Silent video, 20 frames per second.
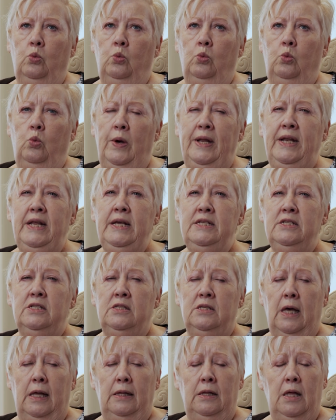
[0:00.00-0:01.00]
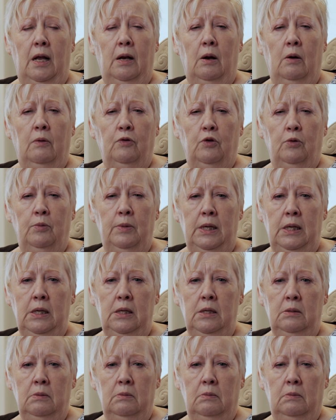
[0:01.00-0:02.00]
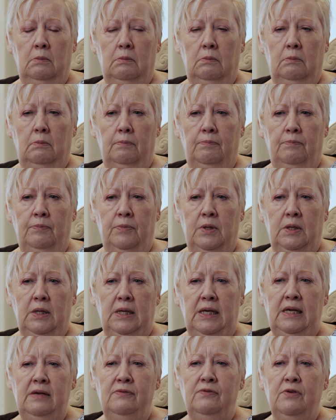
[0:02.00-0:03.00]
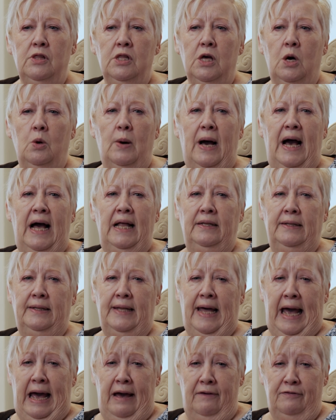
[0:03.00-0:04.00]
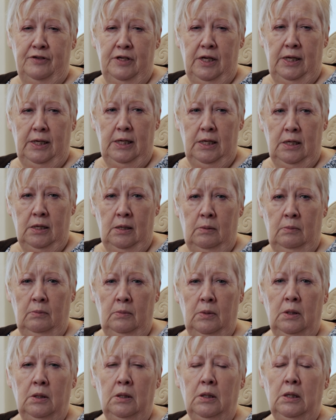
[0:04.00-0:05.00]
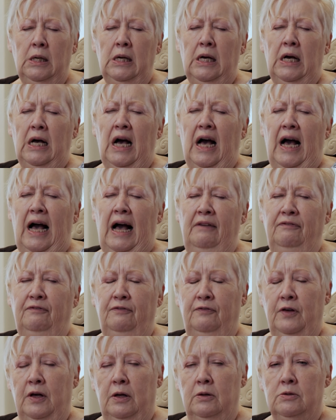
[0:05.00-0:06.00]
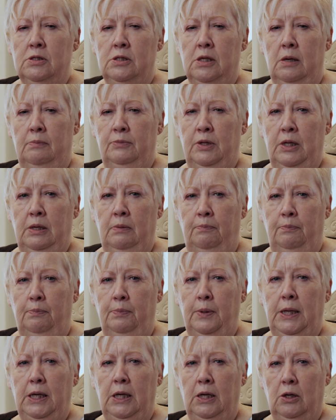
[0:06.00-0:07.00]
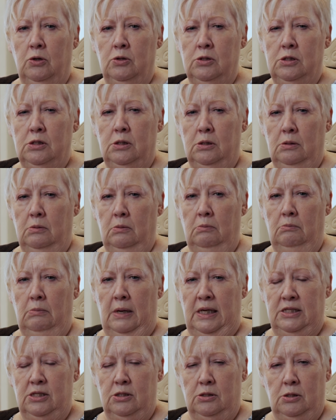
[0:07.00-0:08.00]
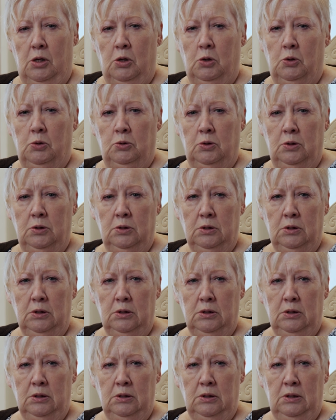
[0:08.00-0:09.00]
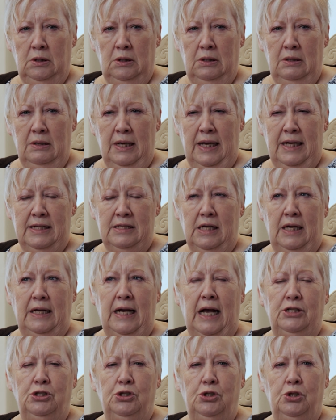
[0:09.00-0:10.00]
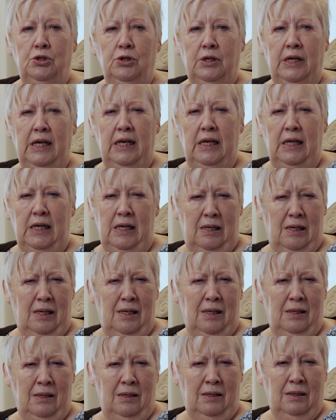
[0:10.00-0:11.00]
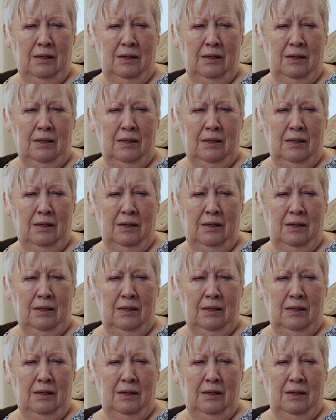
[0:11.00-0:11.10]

When he said that over me, even though I laughed at him, I felt something pierce my soul. It's like I took it in.